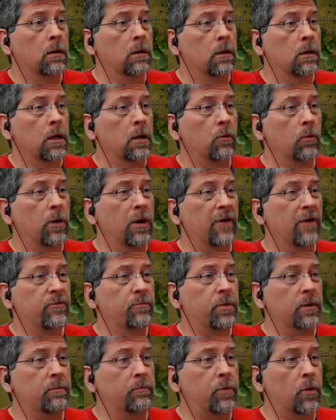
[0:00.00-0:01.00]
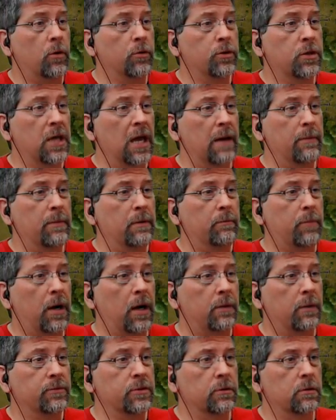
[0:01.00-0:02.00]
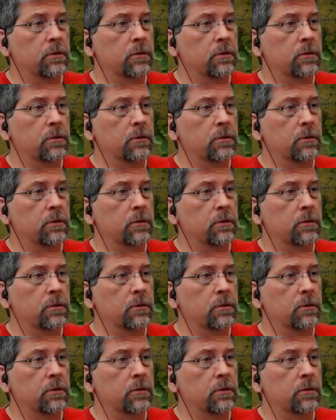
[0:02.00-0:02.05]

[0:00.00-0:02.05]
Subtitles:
And we have to put both gammon bombs.